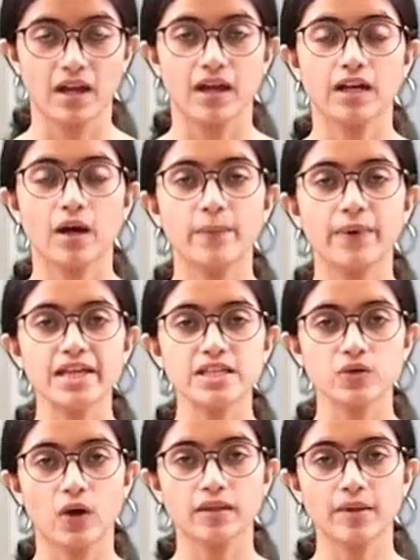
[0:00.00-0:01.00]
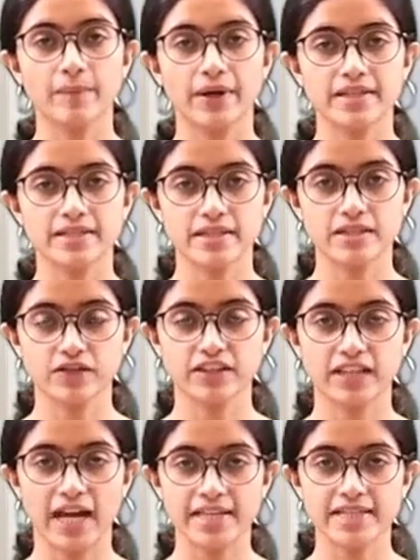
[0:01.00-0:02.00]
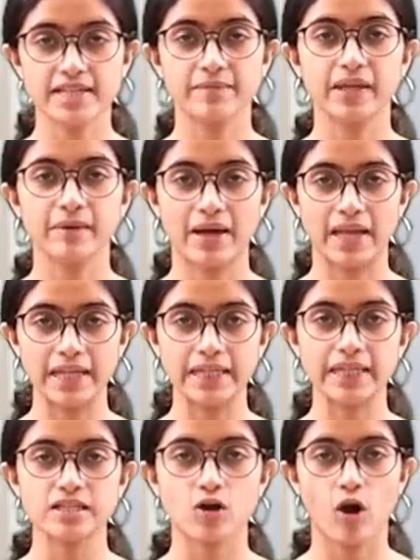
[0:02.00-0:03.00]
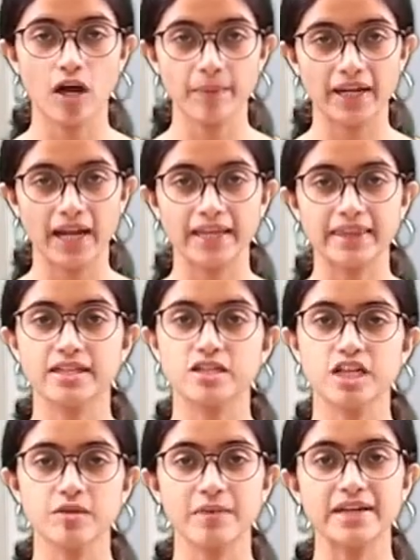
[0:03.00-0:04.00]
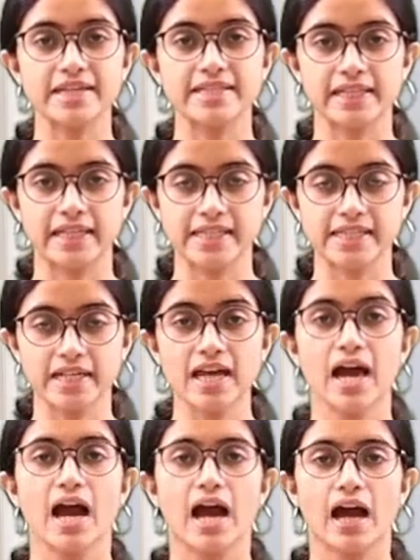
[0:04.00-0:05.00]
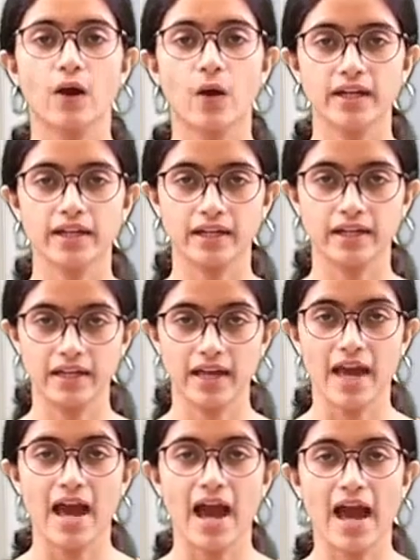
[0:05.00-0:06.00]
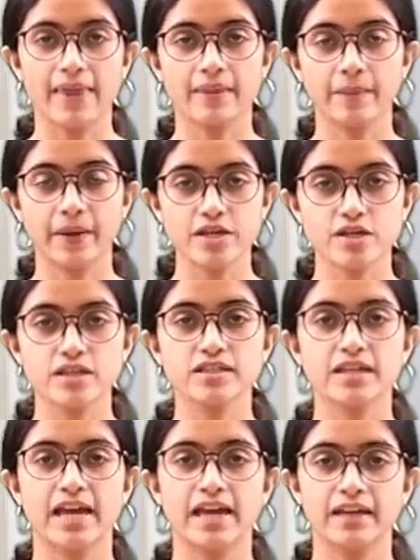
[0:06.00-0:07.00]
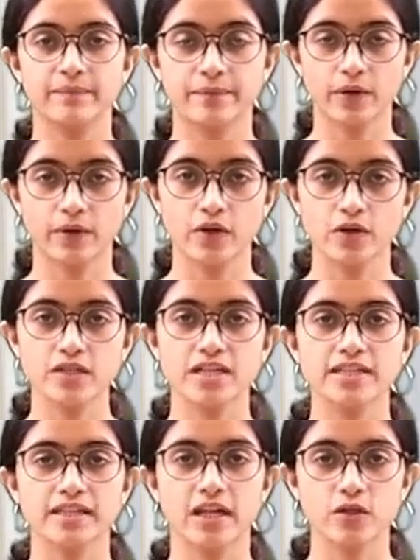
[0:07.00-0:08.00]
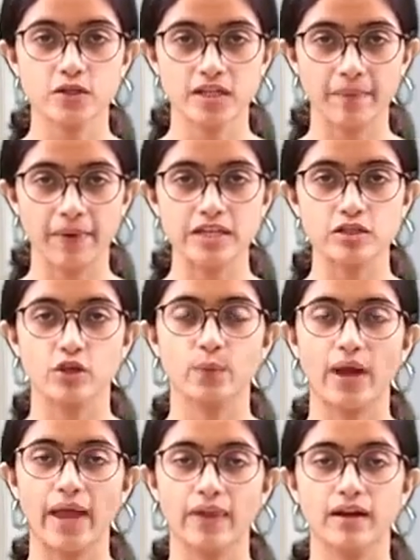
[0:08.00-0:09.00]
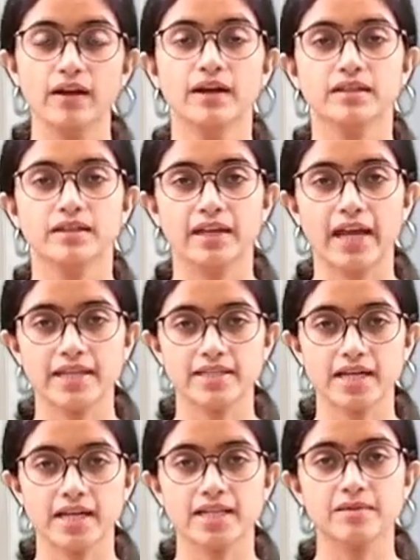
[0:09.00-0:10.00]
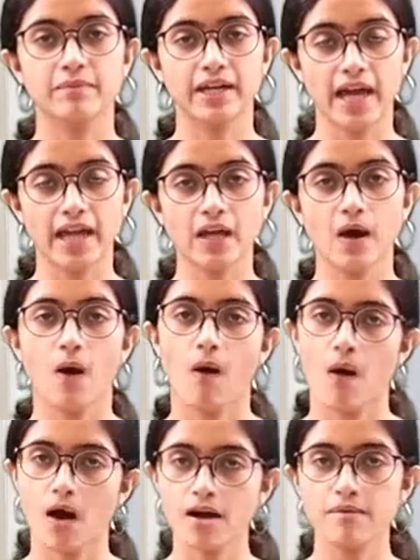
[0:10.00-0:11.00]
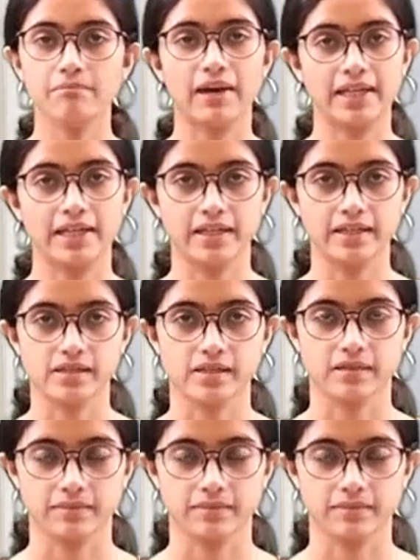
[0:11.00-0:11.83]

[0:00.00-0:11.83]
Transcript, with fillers: Now based on the presence of the cancer being malignant or benign, the treatment is selected accordingly, and the patient's prognosis, it also depends on whether the cancer is benign or malignant.